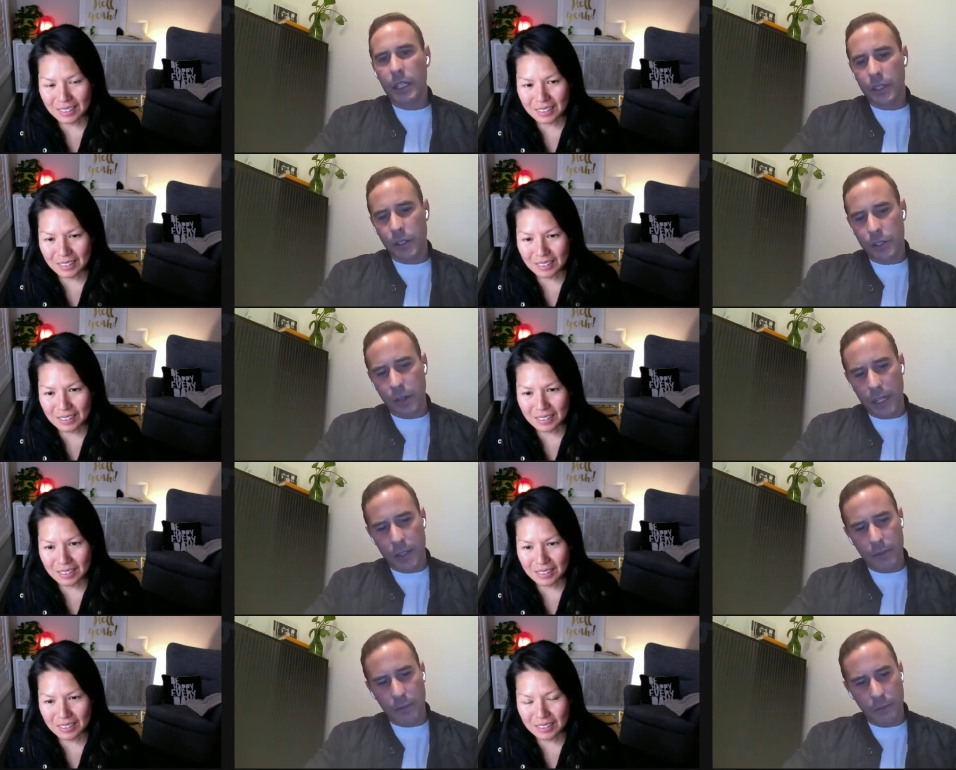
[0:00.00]
Speaker 1: interest
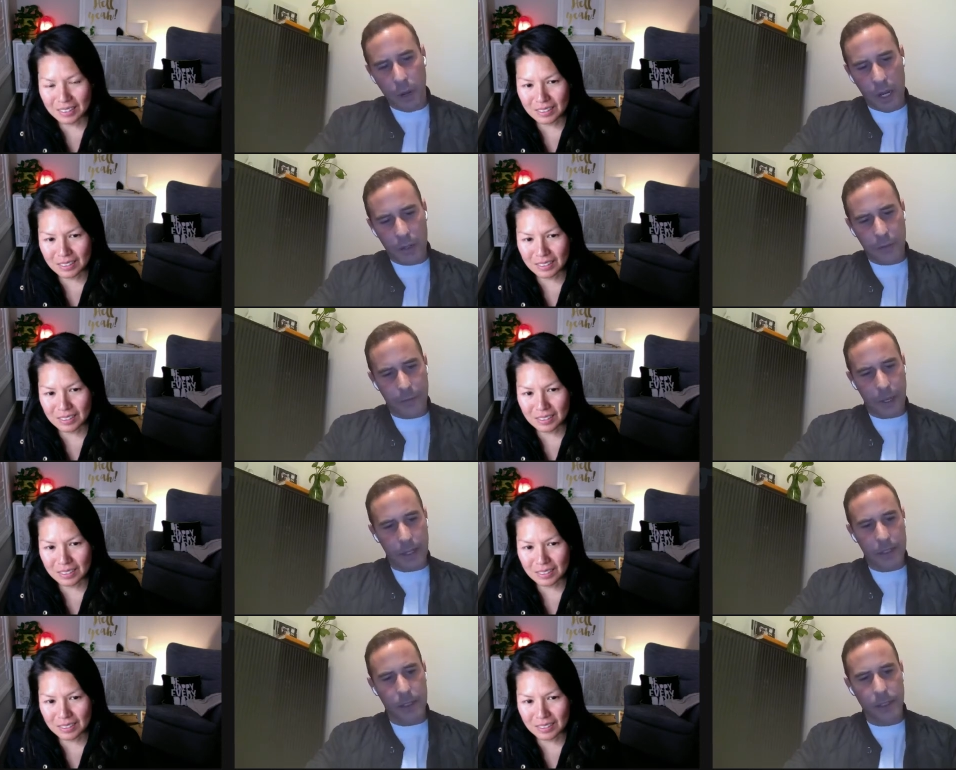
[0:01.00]
rates might
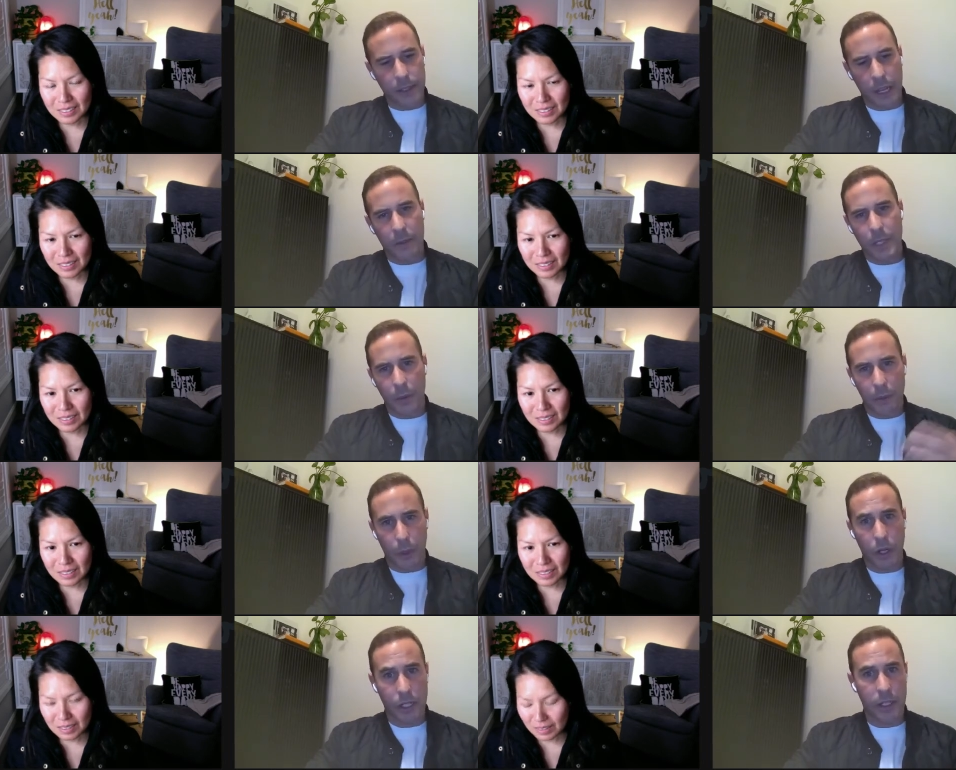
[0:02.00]
affect um, someone
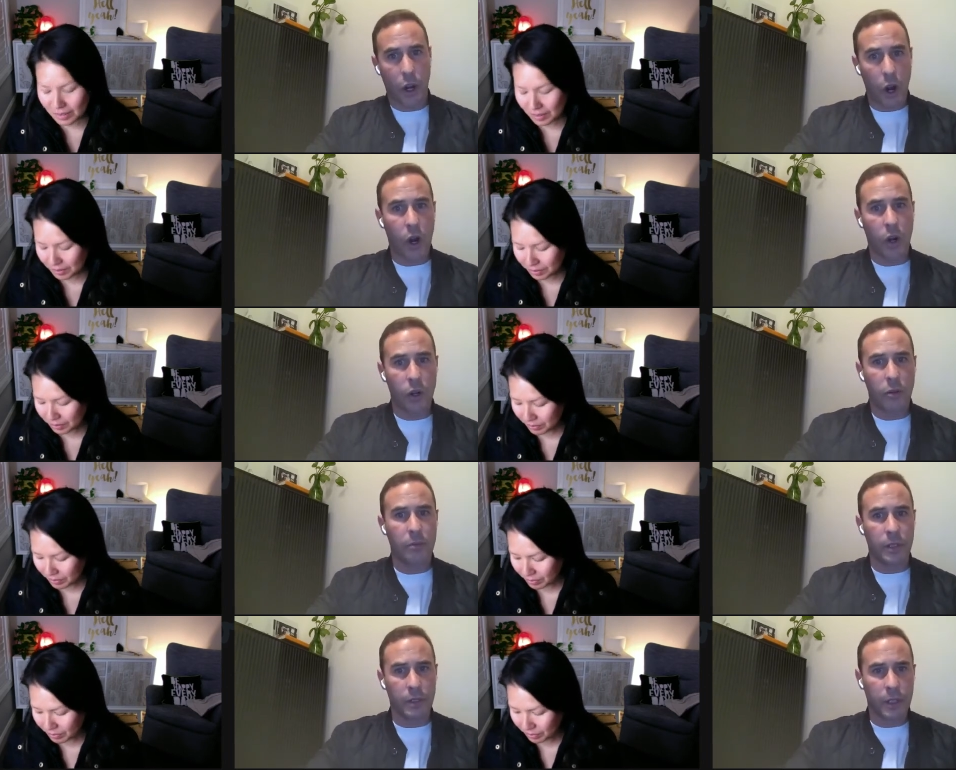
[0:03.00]
purchasing a
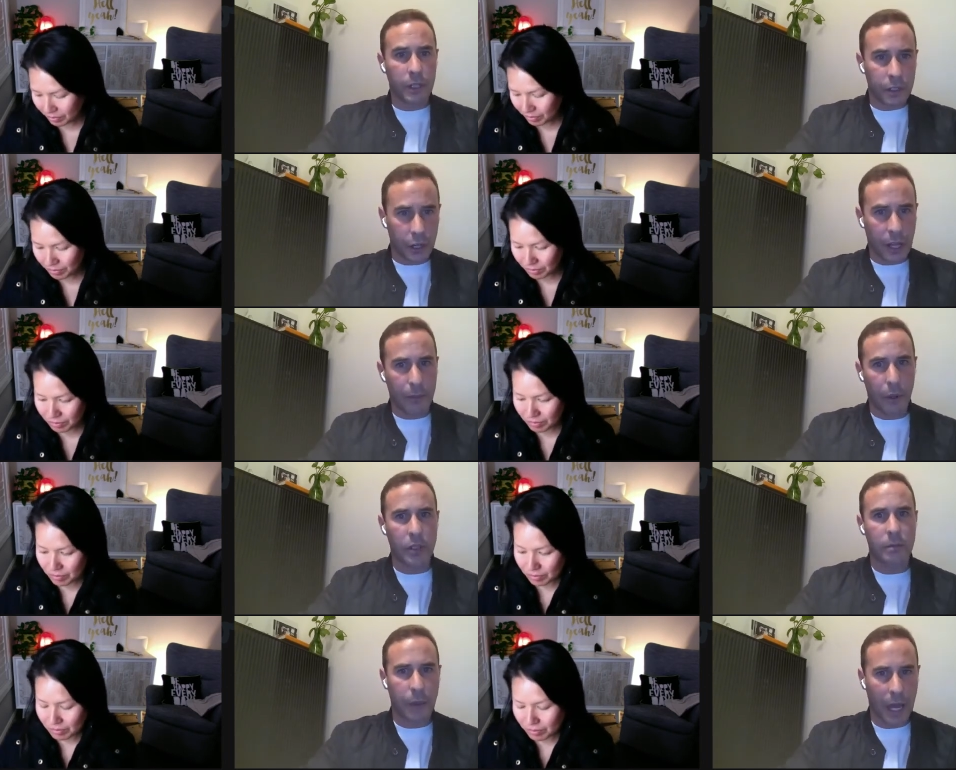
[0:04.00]
home and you know that
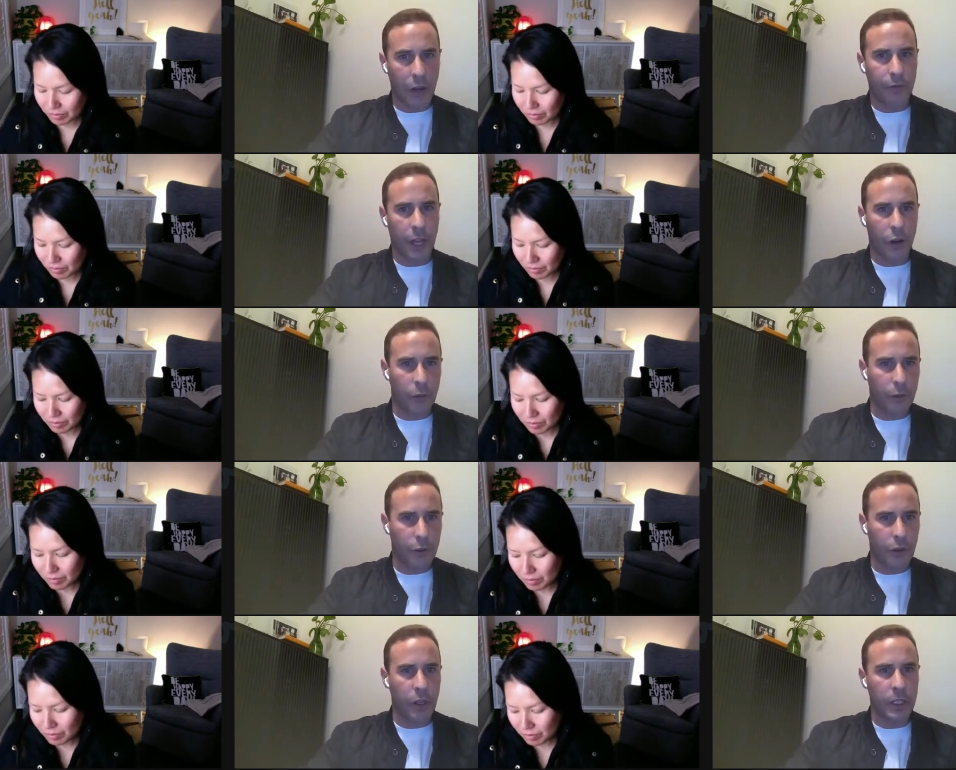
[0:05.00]
person paying off that home for
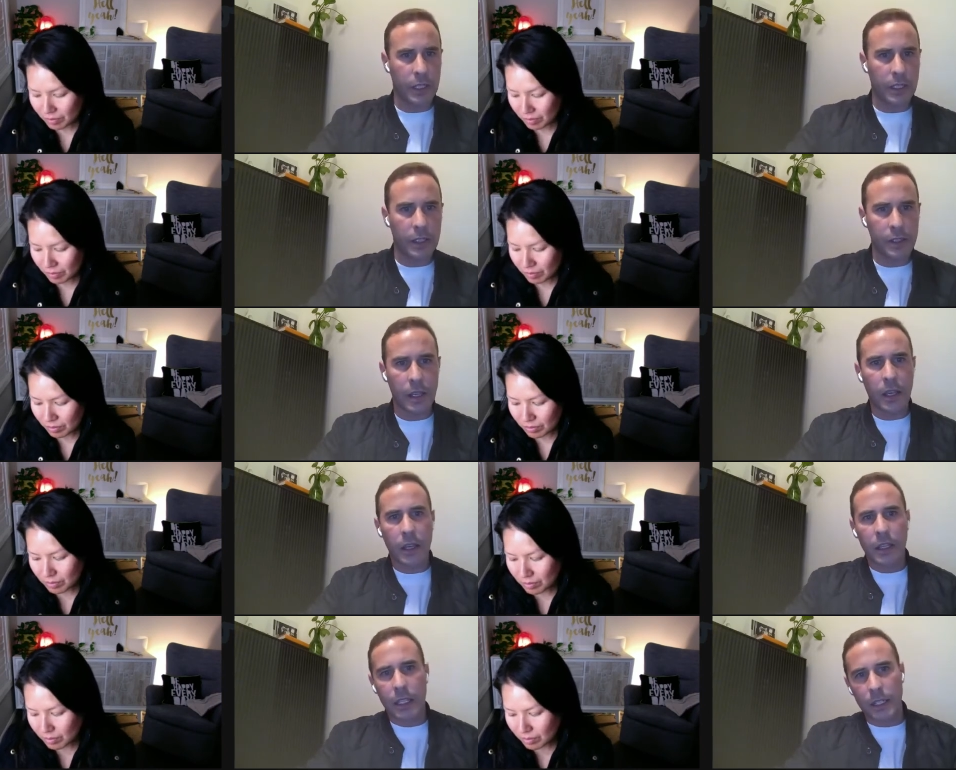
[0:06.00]
30 years
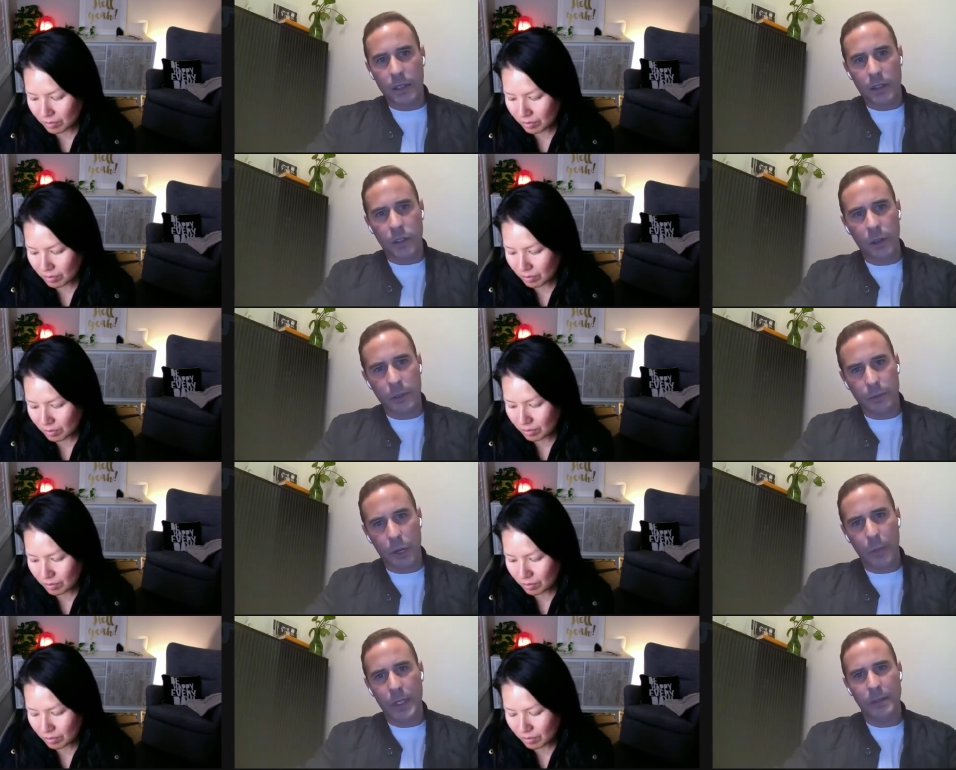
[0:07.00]
in terms of
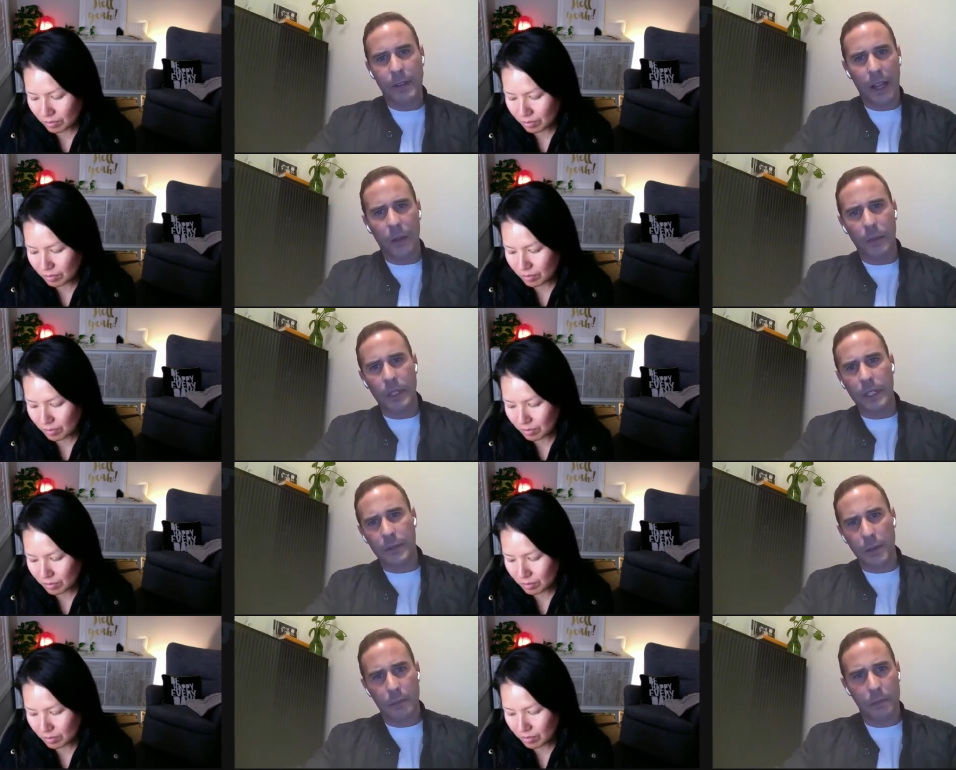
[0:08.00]
property development if
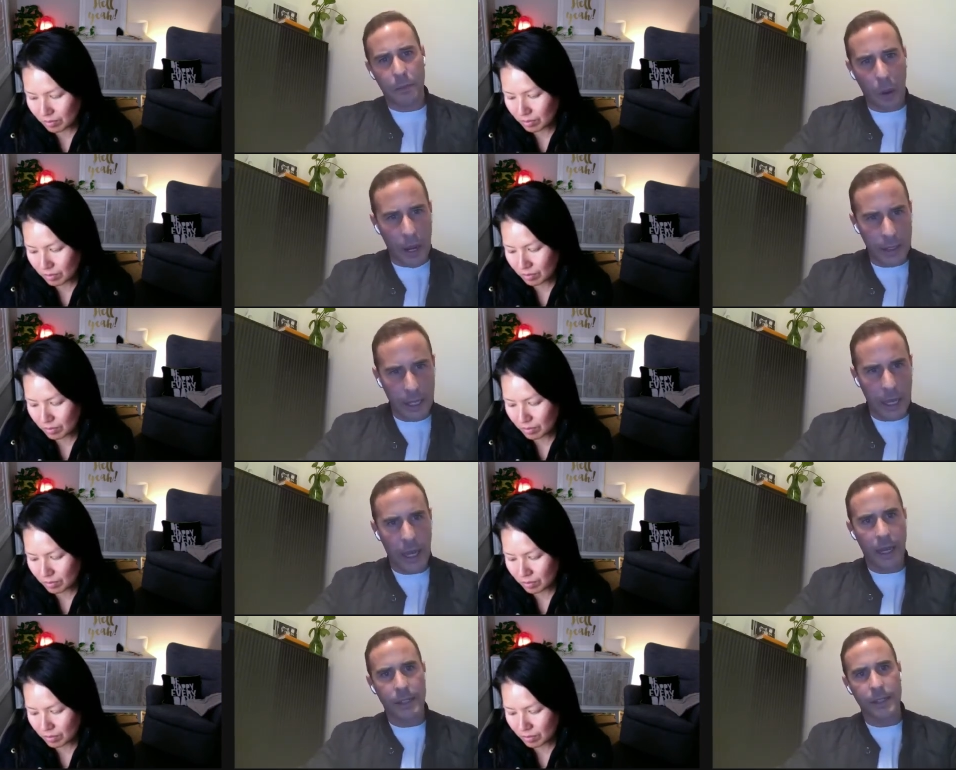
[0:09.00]
you're buying the
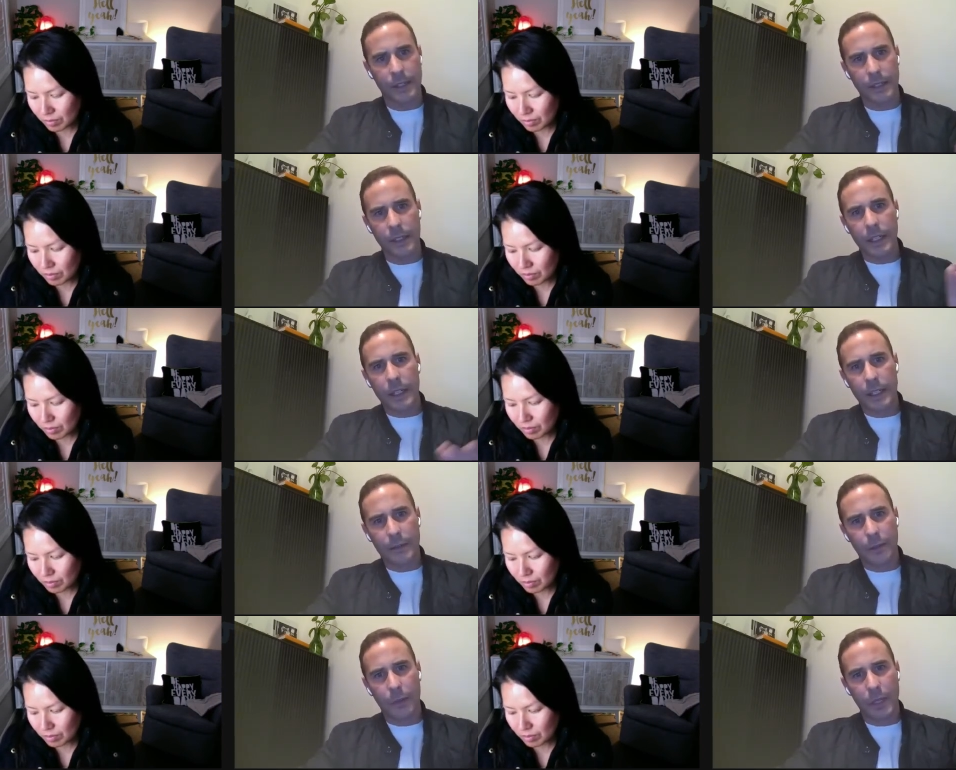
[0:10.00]
house and you're
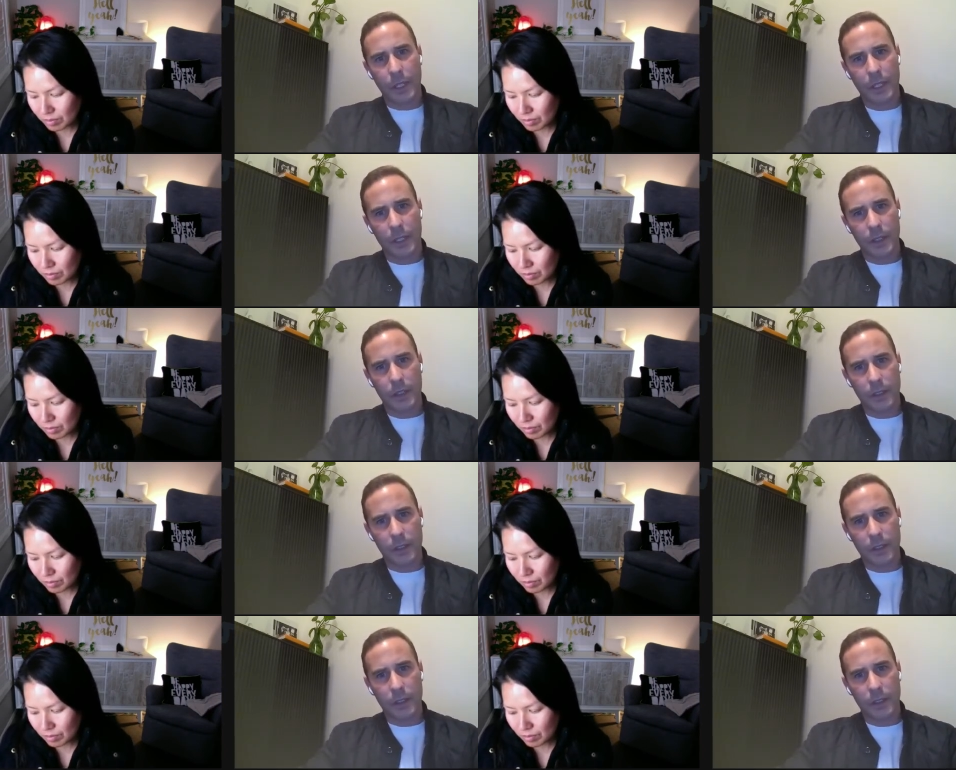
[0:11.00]
flipping it